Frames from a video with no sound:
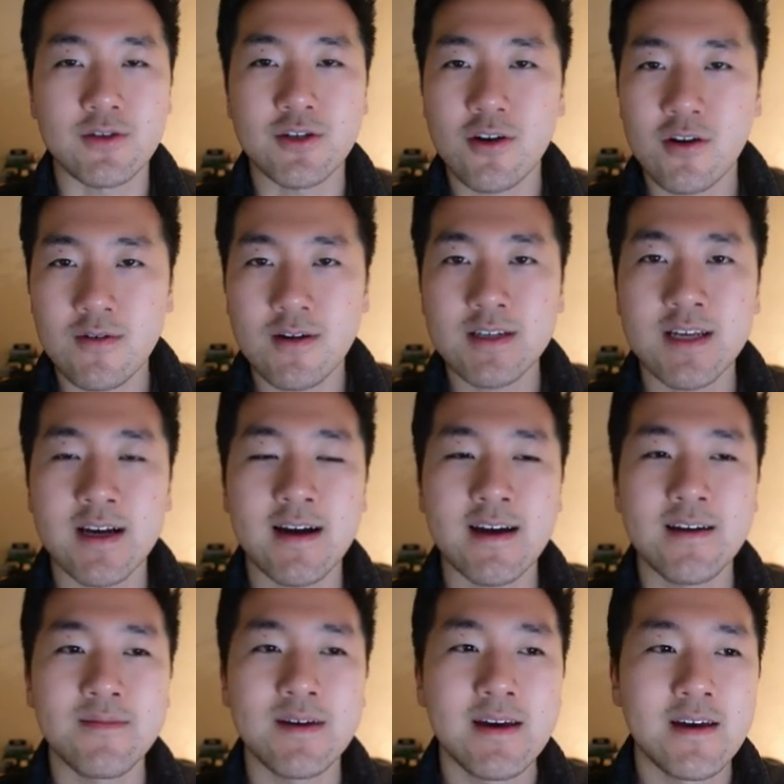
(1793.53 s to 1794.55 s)
turnaround
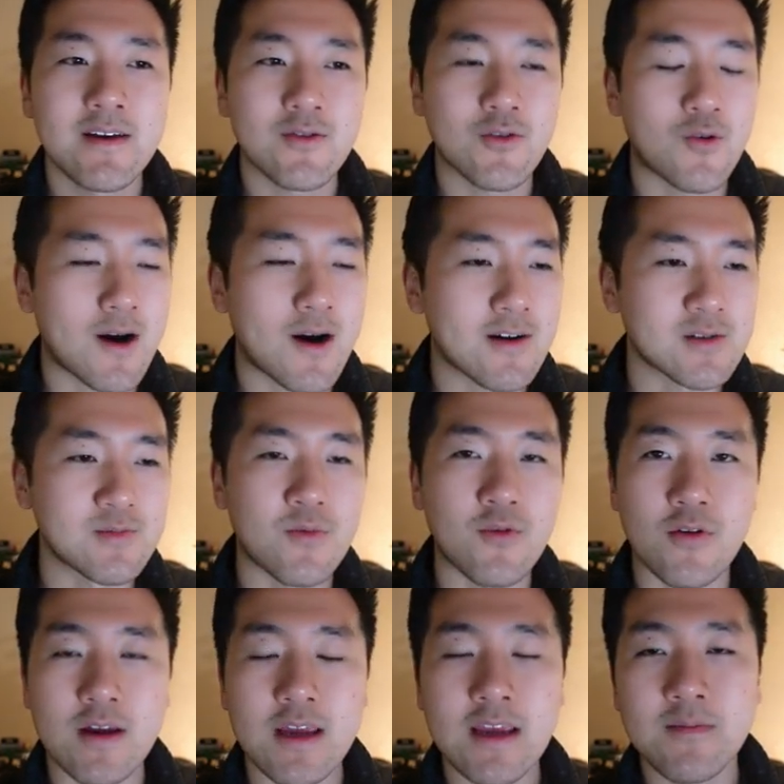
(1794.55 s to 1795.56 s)
time, requires
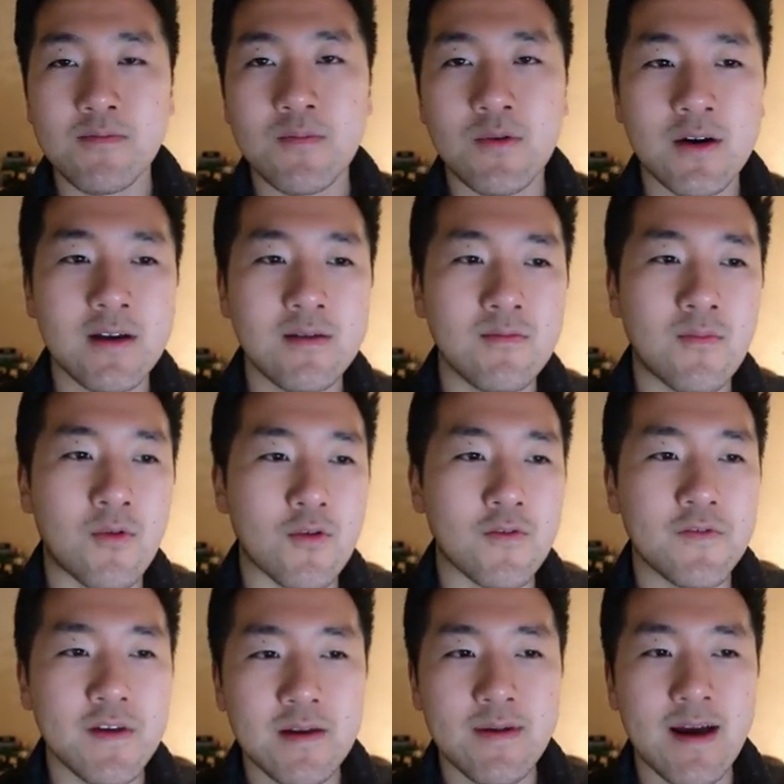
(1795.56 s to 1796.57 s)
more input, more
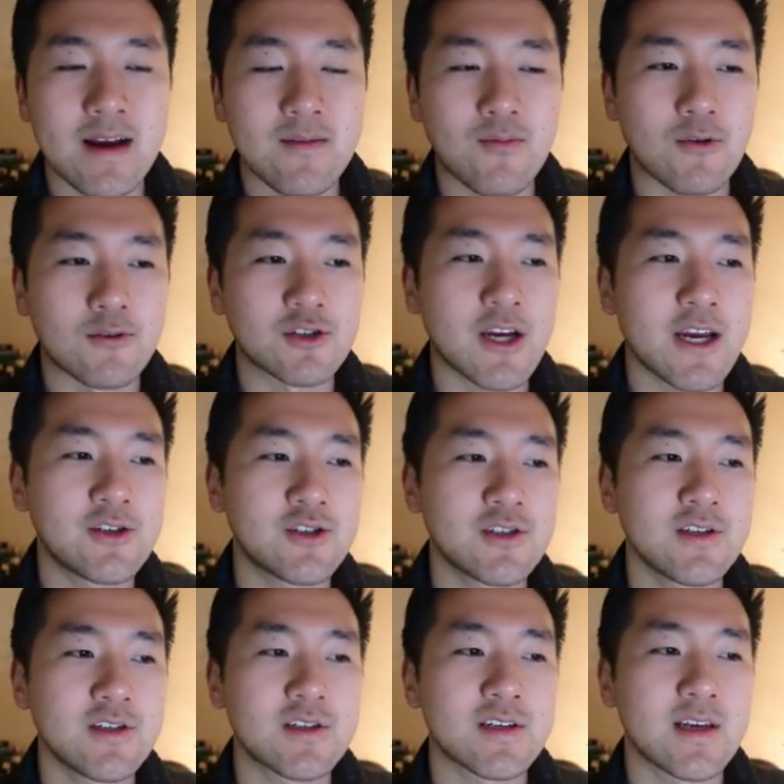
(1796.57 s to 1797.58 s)
feedback, more
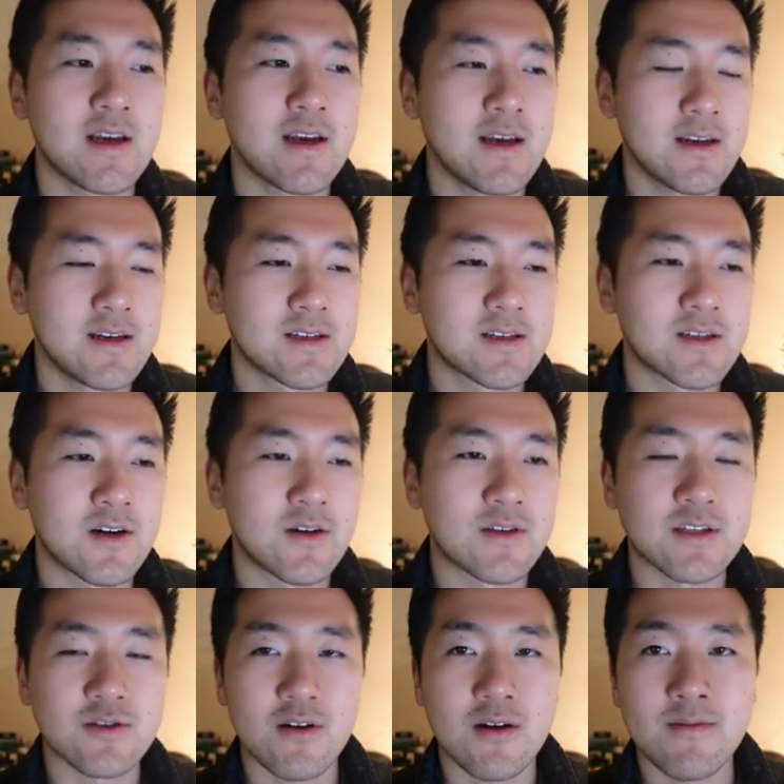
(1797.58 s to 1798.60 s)
changes. So the
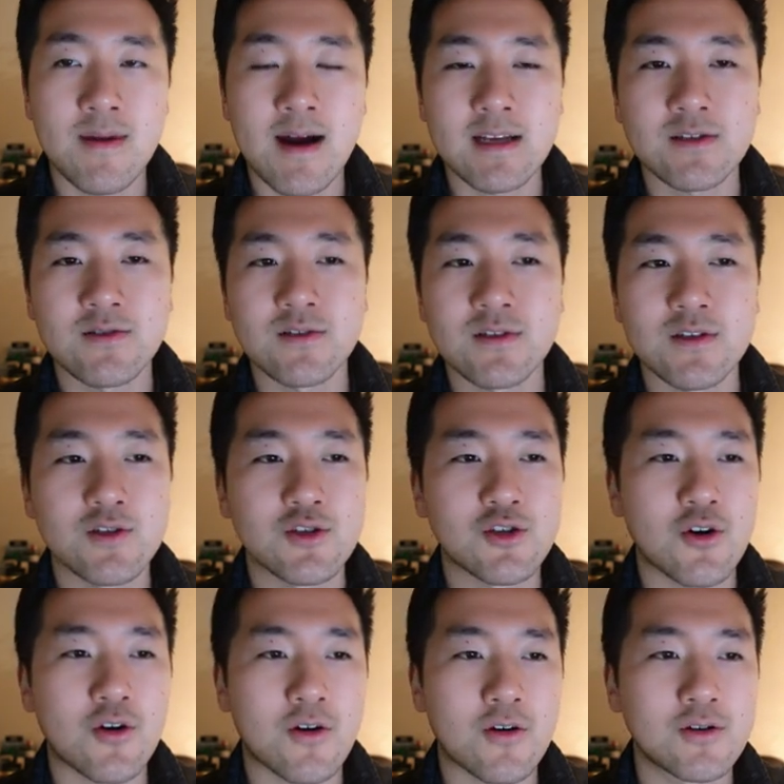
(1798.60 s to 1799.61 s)
Scrum Master is in
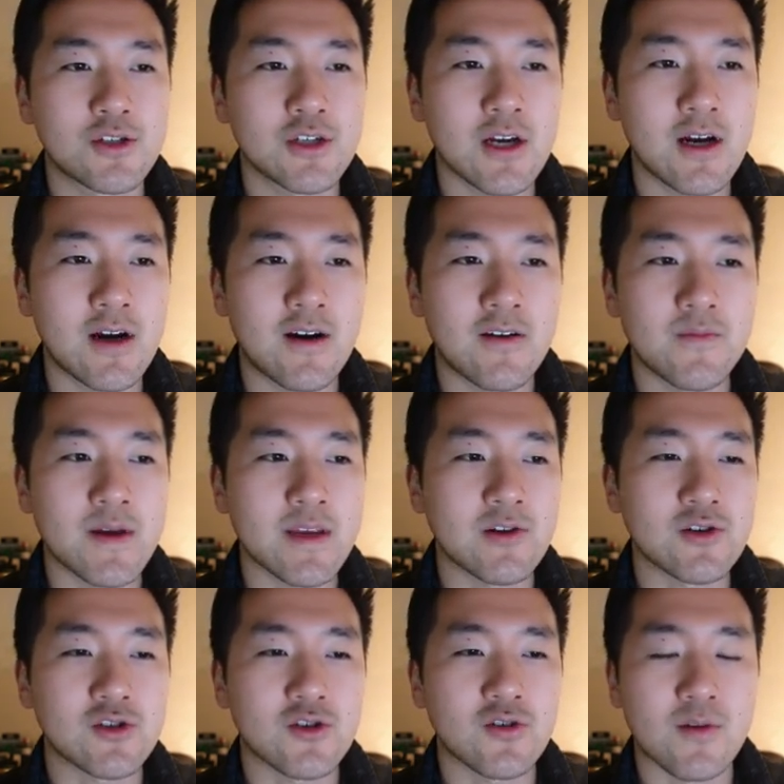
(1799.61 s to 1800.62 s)
charge of
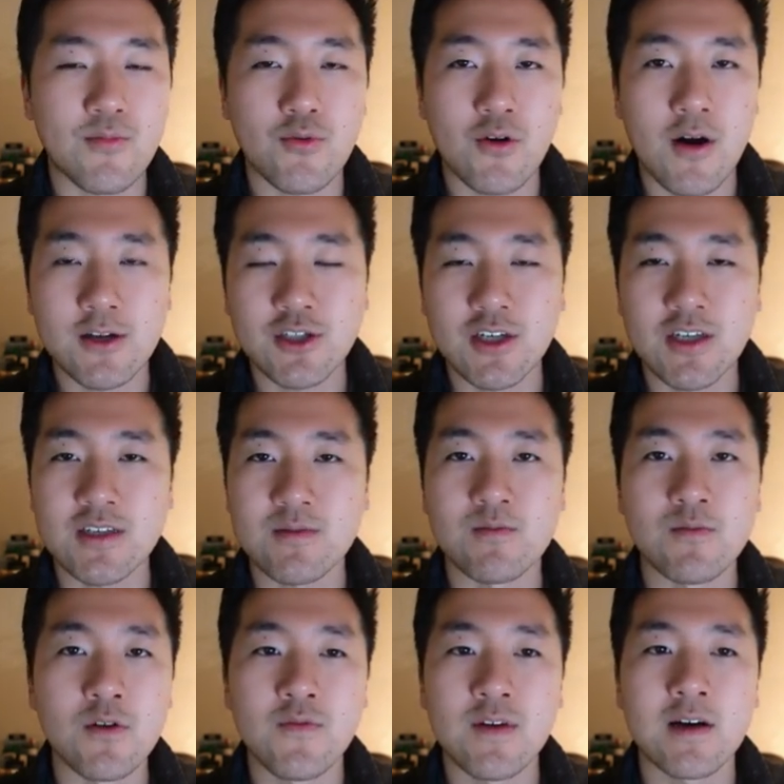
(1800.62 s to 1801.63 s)
making sure the project is
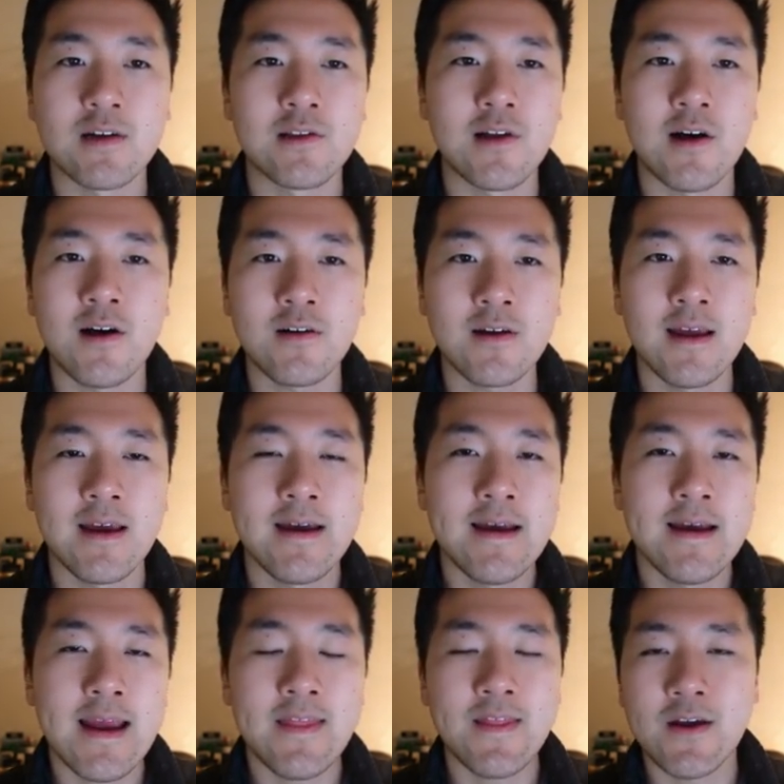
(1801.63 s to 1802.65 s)
moving along
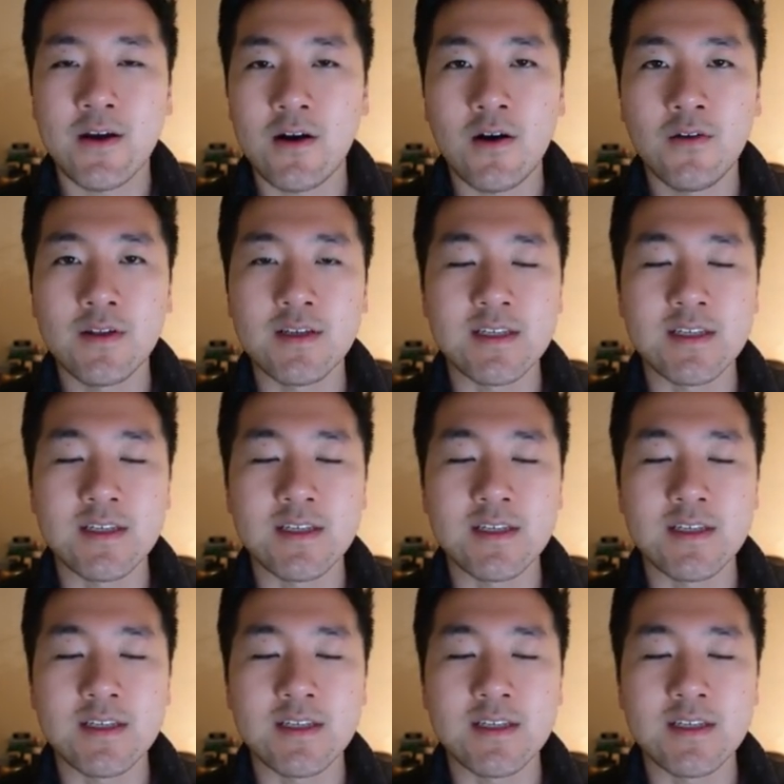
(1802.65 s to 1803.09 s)
and that all the